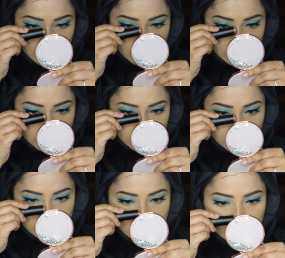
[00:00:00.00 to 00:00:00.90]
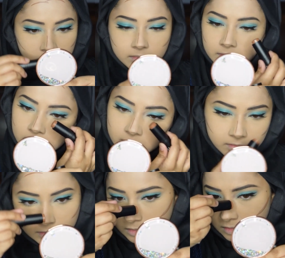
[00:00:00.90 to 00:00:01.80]
but oh well.
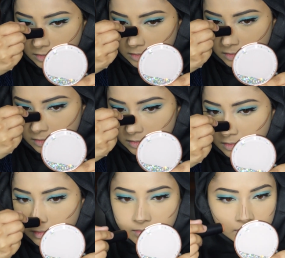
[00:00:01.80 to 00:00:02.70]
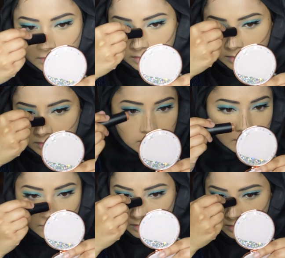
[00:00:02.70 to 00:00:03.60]
And I also messed up my contouring my
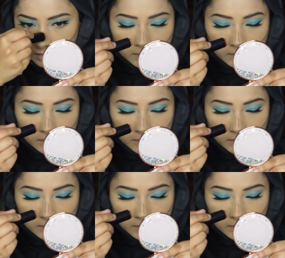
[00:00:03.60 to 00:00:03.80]
nose,